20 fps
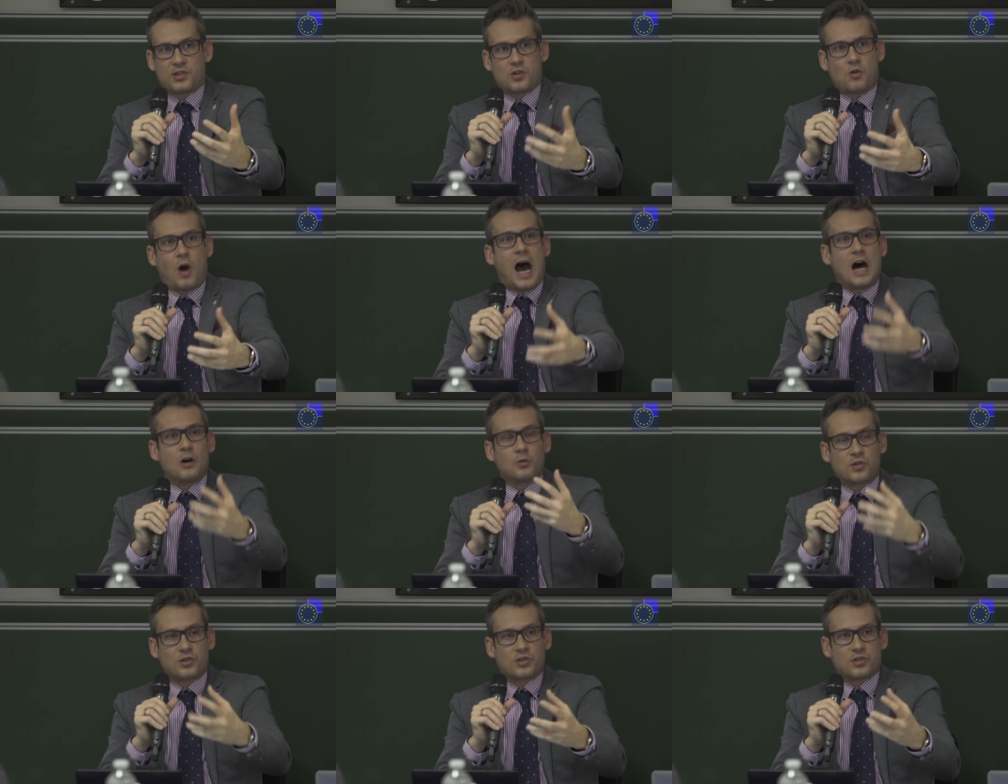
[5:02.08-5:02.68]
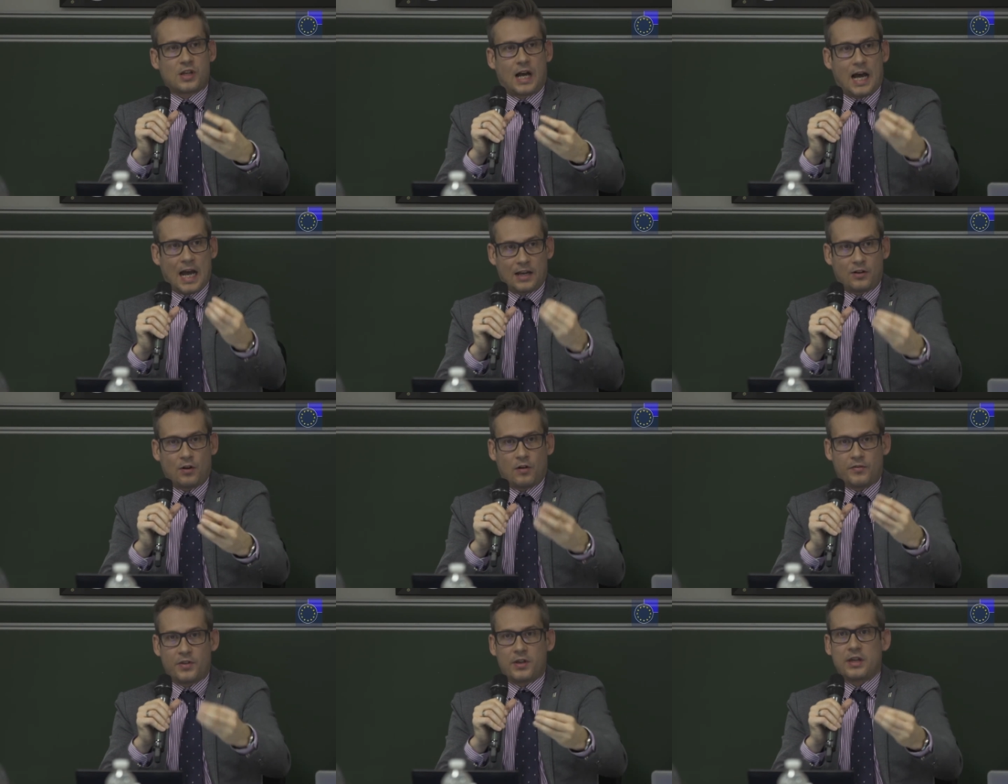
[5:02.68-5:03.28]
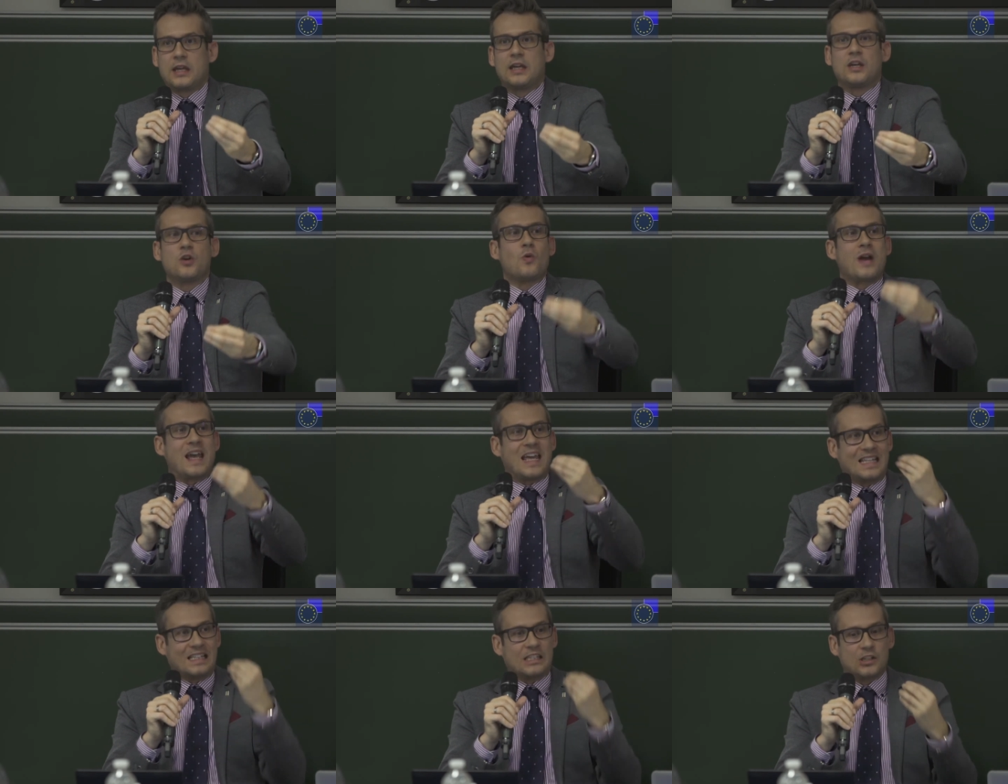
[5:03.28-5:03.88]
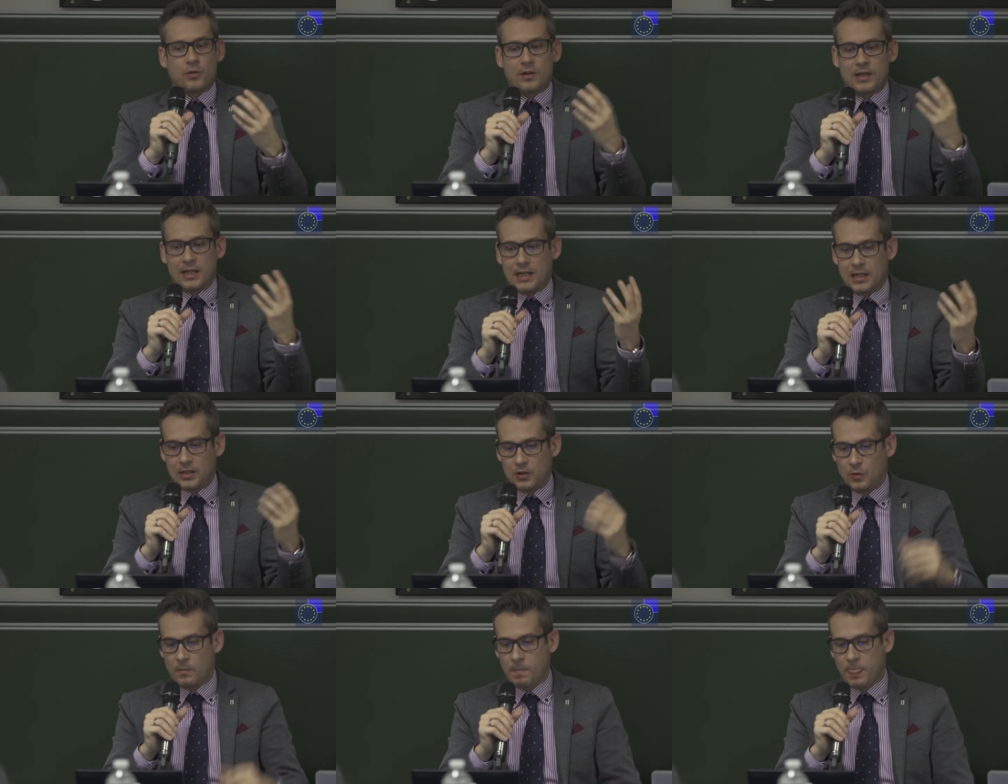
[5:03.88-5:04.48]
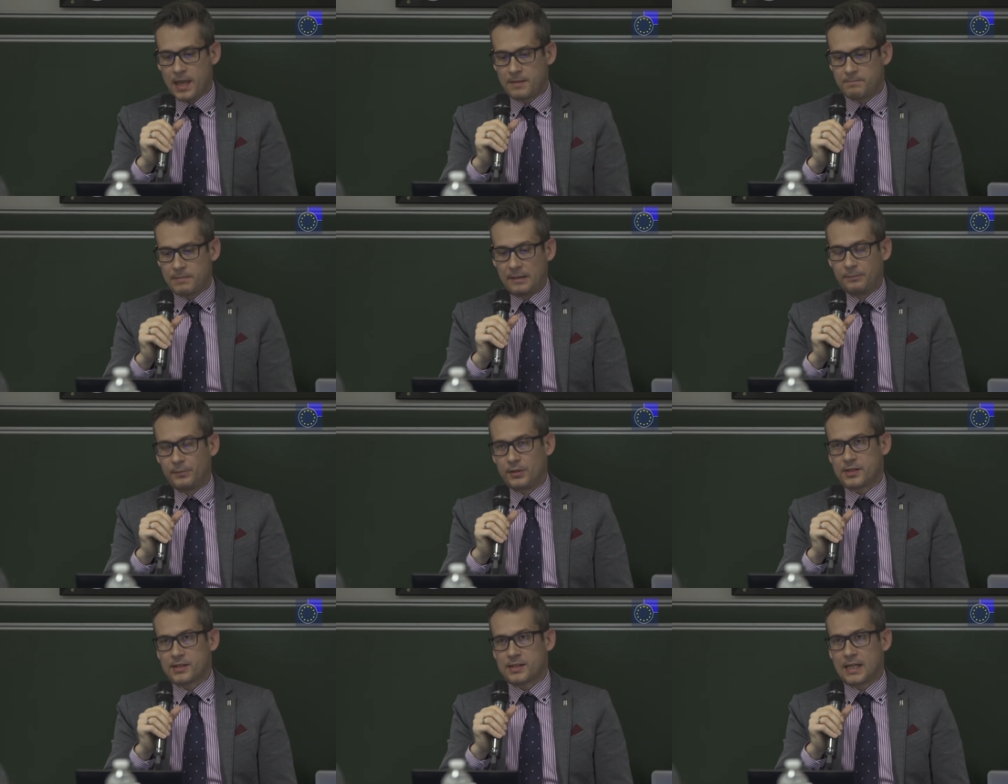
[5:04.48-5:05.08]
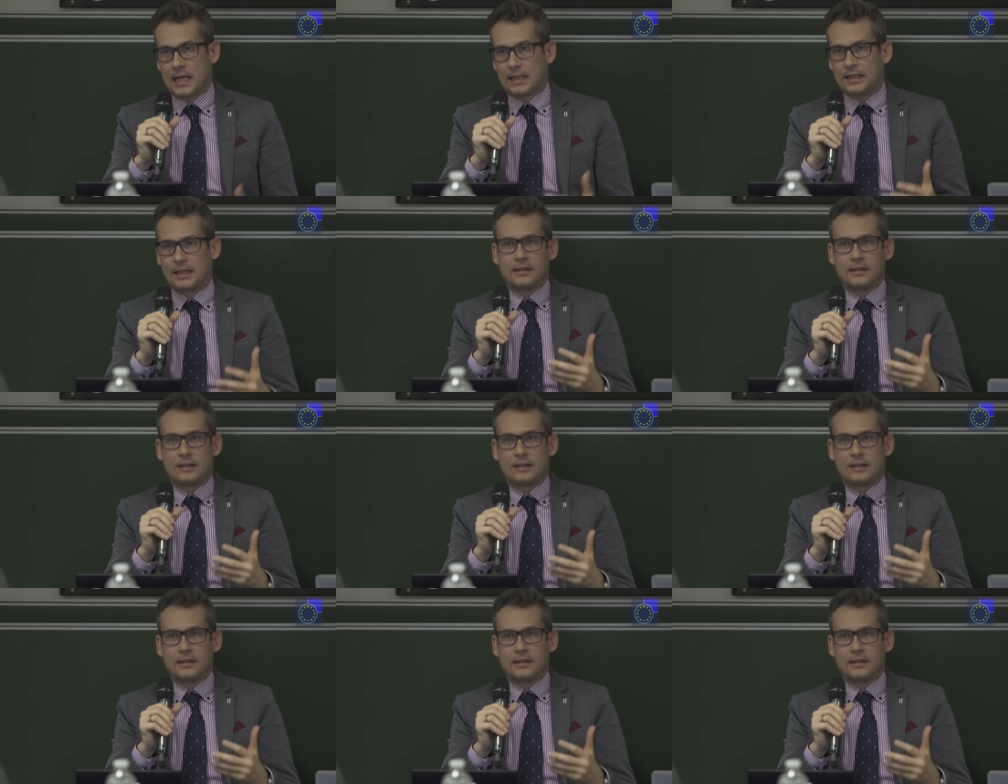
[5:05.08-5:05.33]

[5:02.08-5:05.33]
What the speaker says: so outside of the EU, into an EU member state.